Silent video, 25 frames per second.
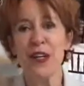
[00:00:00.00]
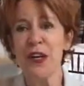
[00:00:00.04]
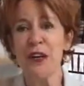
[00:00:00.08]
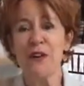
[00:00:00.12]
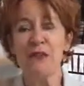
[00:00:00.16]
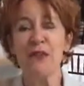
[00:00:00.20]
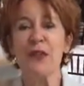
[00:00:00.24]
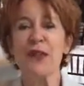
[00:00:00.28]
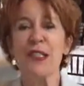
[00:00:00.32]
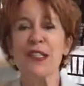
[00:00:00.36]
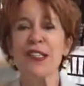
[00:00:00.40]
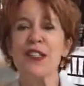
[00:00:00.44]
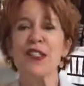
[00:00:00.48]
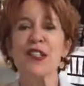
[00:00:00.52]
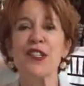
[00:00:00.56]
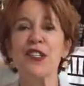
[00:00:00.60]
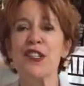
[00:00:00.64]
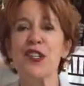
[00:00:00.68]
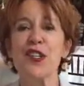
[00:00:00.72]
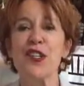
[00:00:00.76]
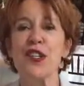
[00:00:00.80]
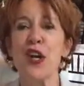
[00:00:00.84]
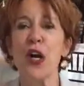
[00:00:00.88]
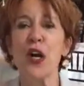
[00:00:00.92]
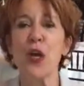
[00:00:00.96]
for instance,
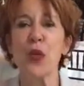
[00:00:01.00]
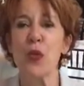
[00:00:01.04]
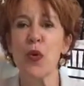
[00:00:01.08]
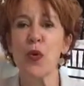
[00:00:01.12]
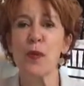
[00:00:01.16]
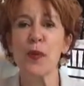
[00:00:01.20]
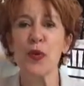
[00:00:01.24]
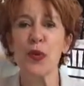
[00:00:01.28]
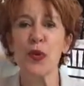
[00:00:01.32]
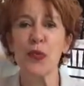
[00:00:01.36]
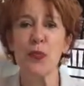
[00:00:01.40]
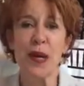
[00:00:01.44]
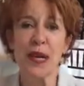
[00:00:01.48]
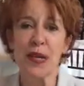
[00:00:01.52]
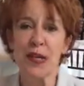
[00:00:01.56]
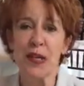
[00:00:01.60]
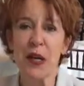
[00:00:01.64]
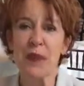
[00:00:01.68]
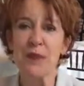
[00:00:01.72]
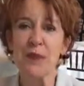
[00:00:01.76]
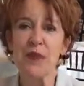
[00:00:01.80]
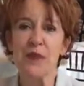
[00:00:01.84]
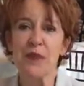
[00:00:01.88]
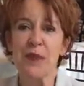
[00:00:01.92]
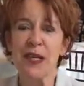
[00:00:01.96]
the young woman who might
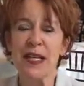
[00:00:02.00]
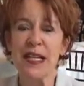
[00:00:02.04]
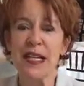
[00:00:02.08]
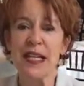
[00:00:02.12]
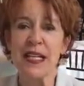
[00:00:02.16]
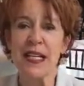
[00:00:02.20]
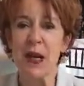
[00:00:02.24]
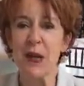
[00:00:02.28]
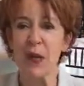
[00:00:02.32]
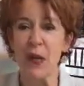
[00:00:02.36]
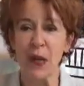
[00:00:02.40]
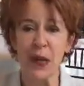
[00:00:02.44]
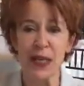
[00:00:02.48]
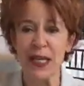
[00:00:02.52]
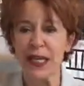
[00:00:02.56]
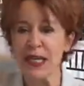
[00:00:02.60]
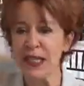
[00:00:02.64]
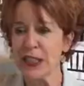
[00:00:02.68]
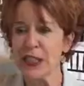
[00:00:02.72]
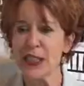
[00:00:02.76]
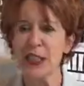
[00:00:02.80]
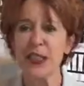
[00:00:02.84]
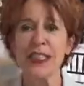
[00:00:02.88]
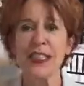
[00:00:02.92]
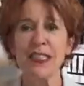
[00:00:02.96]
come to me in a networking
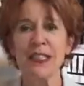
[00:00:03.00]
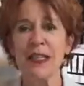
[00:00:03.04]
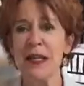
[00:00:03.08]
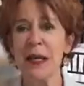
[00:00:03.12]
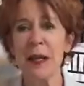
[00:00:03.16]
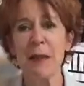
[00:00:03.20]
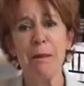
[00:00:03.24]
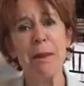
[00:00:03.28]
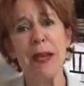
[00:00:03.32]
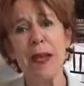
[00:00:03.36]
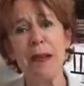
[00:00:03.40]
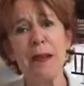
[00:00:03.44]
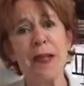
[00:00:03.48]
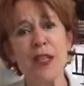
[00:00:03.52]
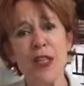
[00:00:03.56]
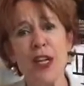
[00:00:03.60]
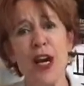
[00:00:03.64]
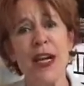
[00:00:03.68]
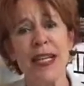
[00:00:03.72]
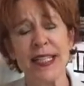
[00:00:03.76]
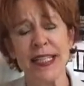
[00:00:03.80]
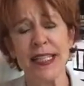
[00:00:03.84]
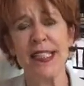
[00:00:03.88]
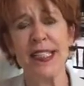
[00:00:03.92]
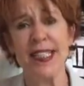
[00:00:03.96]
and she's maybe
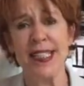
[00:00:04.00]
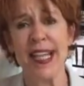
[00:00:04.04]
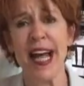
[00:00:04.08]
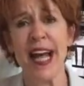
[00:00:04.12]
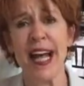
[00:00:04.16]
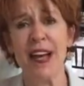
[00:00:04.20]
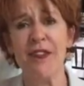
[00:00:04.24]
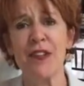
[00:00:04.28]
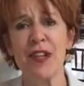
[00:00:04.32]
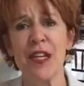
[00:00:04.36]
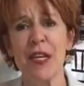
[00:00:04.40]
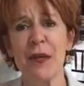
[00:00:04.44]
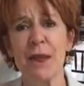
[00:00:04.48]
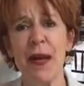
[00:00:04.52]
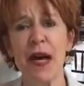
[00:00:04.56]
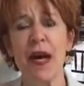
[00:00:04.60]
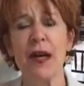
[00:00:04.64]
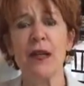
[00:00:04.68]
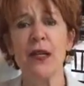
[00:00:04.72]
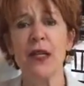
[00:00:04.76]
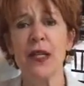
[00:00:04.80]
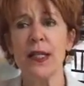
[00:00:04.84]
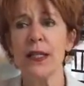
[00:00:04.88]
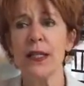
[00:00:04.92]
not as savvy about